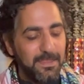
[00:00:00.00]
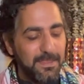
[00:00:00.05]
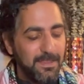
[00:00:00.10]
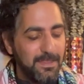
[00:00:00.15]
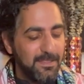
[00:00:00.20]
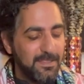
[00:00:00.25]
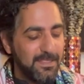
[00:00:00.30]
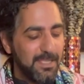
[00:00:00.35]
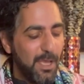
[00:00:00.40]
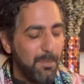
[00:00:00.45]

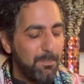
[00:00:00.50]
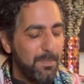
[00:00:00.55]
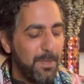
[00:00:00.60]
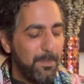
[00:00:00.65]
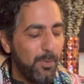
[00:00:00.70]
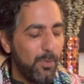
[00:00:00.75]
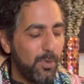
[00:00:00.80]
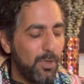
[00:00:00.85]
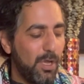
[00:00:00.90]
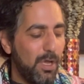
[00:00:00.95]
some
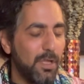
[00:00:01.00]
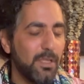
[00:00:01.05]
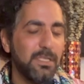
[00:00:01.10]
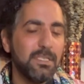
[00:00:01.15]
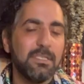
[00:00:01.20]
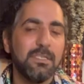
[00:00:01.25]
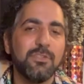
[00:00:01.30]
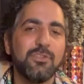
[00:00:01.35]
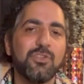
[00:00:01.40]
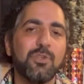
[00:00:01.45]
people call
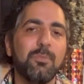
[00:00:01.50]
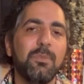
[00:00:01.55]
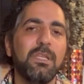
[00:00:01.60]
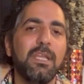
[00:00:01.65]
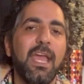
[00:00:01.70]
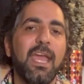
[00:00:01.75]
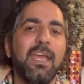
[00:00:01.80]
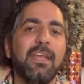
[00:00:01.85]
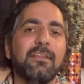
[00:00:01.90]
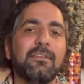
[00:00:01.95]
this instrument
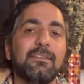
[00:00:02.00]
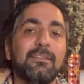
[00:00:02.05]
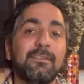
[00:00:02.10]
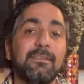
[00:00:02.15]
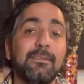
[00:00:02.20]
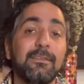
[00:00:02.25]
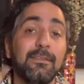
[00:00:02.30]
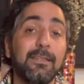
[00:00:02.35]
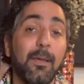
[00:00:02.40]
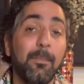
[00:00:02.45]
a
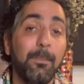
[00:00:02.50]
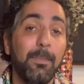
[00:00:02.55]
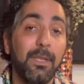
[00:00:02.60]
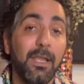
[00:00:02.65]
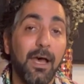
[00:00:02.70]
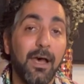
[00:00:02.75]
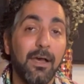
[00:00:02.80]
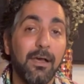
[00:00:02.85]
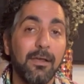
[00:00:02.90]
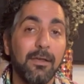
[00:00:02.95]

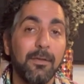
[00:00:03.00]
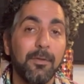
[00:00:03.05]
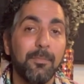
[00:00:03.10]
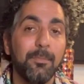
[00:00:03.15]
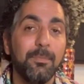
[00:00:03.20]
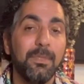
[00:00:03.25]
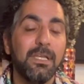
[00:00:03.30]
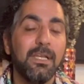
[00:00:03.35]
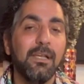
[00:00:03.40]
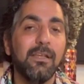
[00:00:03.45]
tabla
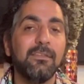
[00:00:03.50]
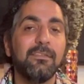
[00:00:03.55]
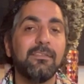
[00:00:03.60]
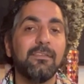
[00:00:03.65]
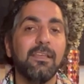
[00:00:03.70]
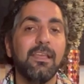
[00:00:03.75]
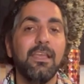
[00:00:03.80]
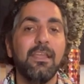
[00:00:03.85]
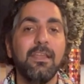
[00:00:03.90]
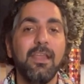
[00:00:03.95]
because
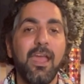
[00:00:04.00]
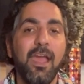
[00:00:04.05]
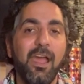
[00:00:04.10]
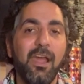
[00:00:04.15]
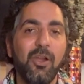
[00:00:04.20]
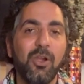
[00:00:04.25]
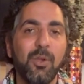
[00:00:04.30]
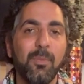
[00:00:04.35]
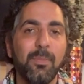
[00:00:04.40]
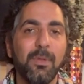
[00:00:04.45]
in
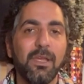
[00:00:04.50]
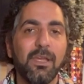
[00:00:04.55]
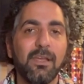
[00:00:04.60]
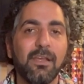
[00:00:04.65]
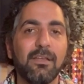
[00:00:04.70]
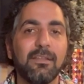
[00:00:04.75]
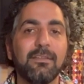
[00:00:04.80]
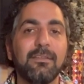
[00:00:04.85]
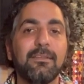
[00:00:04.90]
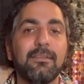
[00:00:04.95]
Arabic,
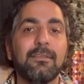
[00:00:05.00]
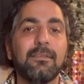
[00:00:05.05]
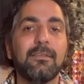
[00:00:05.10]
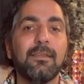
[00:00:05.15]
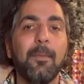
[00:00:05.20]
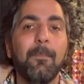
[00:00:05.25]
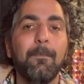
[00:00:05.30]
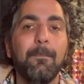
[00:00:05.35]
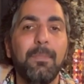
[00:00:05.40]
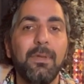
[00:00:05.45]

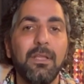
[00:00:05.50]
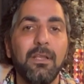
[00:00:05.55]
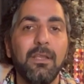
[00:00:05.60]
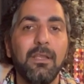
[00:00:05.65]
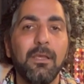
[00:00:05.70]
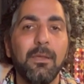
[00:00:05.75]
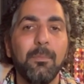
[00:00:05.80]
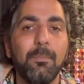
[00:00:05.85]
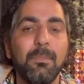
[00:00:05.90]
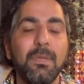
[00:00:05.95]
tabl
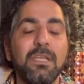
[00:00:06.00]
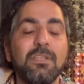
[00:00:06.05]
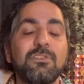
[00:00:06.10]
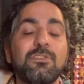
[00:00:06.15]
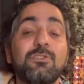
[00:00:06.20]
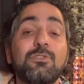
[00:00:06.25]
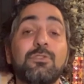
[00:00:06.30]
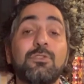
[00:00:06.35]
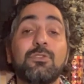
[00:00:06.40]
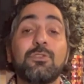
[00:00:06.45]

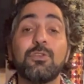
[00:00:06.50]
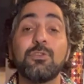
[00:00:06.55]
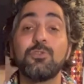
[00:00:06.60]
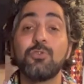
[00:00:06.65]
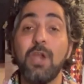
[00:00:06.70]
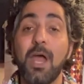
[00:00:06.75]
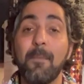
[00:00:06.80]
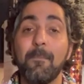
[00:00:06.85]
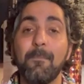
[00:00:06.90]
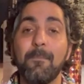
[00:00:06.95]
means to
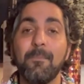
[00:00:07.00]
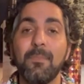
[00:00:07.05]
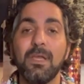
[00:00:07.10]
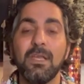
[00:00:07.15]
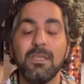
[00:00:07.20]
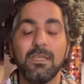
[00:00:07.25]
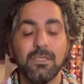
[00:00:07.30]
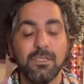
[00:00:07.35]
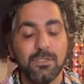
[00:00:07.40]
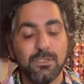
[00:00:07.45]
drum.
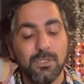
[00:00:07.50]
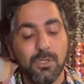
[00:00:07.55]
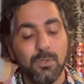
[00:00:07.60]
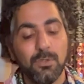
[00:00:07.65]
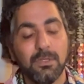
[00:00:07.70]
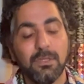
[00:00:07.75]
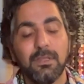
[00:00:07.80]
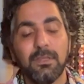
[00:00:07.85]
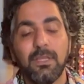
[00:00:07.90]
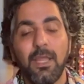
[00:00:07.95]

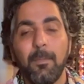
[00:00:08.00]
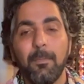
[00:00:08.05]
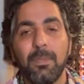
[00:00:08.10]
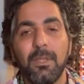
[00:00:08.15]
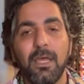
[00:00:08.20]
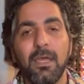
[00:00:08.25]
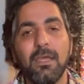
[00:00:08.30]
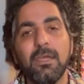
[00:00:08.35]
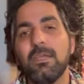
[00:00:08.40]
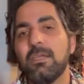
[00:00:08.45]
So
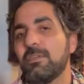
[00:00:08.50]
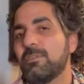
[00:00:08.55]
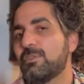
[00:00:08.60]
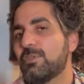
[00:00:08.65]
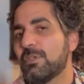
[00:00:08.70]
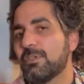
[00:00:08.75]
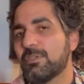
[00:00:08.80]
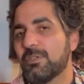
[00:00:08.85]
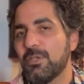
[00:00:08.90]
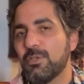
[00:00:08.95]
tabla is
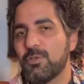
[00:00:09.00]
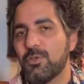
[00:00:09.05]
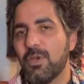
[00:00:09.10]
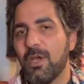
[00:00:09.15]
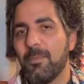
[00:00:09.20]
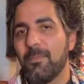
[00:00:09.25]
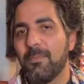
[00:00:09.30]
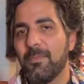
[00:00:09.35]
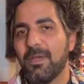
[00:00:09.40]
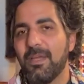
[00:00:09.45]
just a
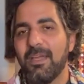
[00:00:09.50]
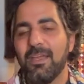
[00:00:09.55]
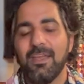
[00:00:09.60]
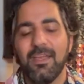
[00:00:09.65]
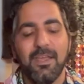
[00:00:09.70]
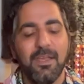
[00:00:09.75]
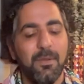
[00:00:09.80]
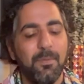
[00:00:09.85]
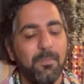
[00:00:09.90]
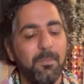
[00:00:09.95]
drum.
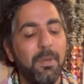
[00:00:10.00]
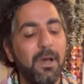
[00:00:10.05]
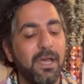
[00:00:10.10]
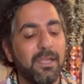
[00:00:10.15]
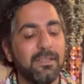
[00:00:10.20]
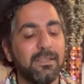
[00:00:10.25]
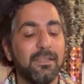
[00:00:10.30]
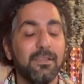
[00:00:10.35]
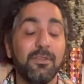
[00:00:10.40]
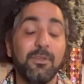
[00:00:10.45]

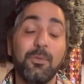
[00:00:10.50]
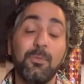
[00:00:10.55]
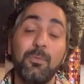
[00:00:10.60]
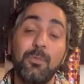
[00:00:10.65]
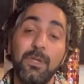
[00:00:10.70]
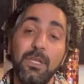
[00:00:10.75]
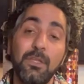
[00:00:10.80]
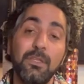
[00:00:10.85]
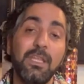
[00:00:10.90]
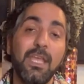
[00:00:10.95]
But the
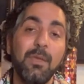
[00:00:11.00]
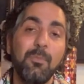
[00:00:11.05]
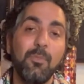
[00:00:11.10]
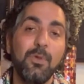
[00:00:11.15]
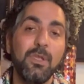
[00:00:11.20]
real name we